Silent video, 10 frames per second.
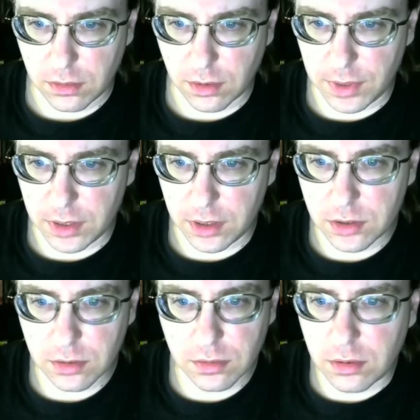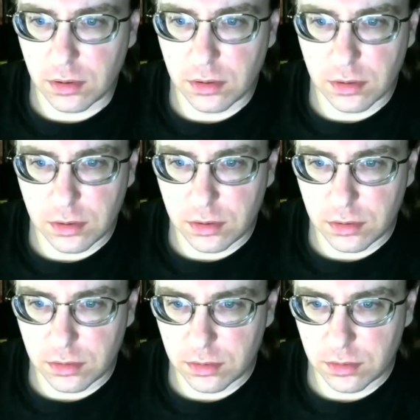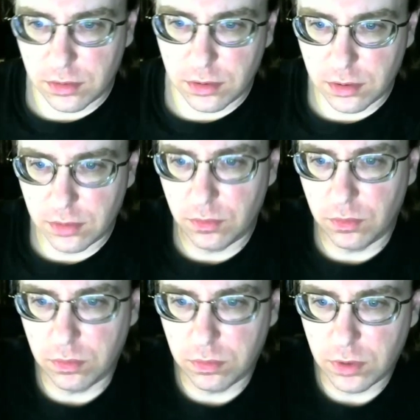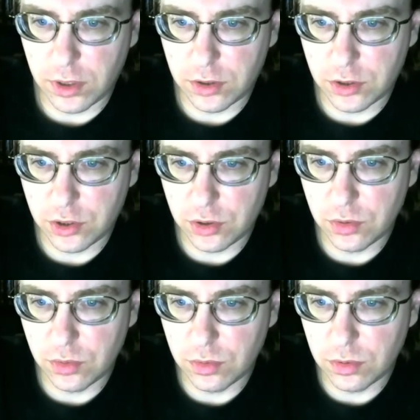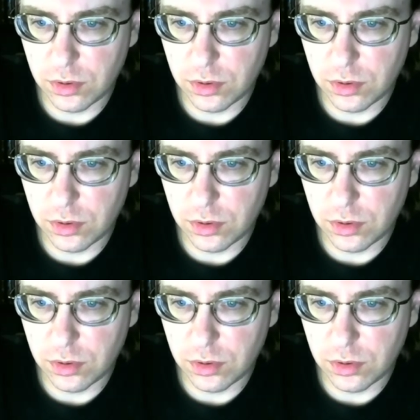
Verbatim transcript: I mean, these are they're two.